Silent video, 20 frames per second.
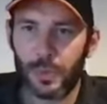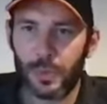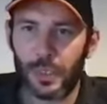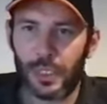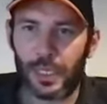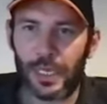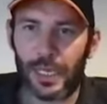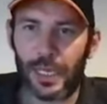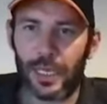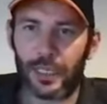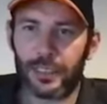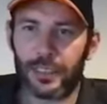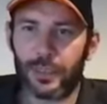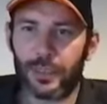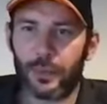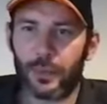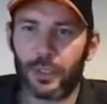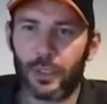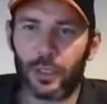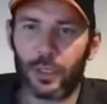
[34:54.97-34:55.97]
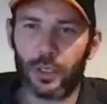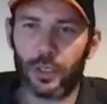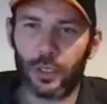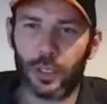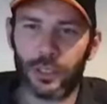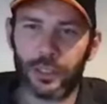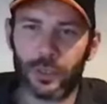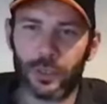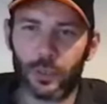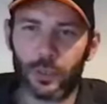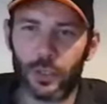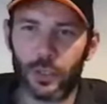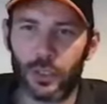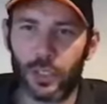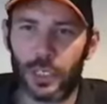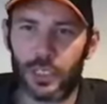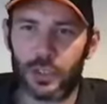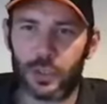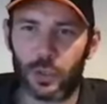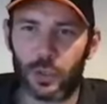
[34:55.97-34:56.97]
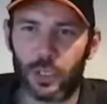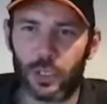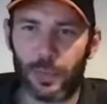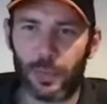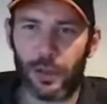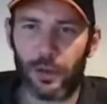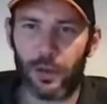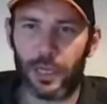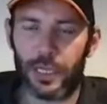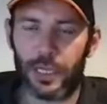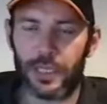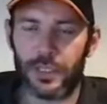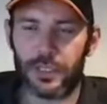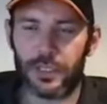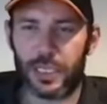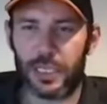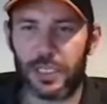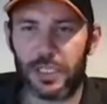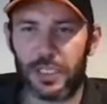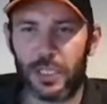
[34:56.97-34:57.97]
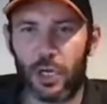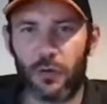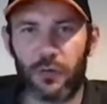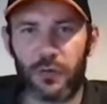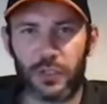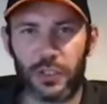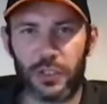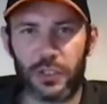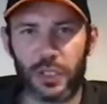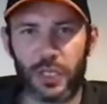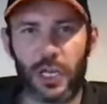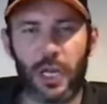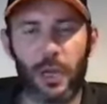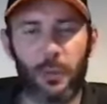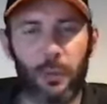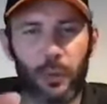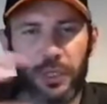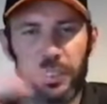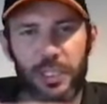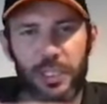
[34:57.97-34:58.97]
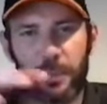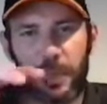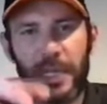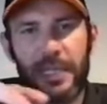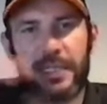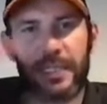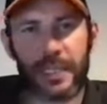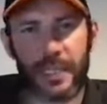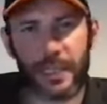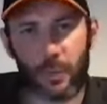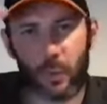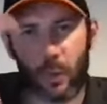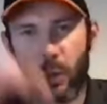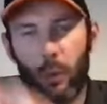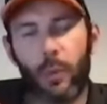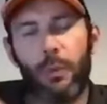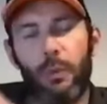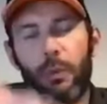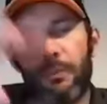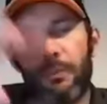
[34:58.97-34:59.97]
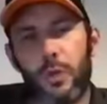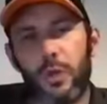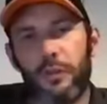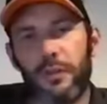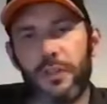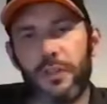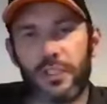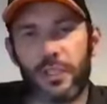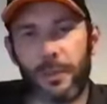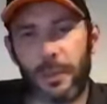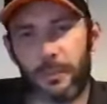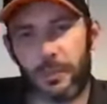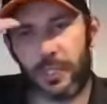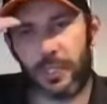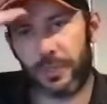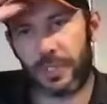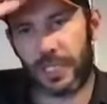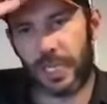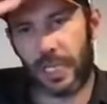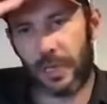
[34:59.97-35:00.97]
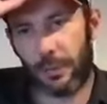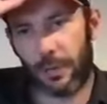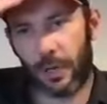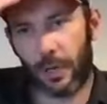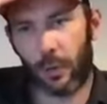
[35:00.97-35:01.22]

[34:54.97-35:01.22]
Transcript: Yeah, I think we, I think what you guys talk about is is the officers club, which is basically what we were moving to the membership scheme, and I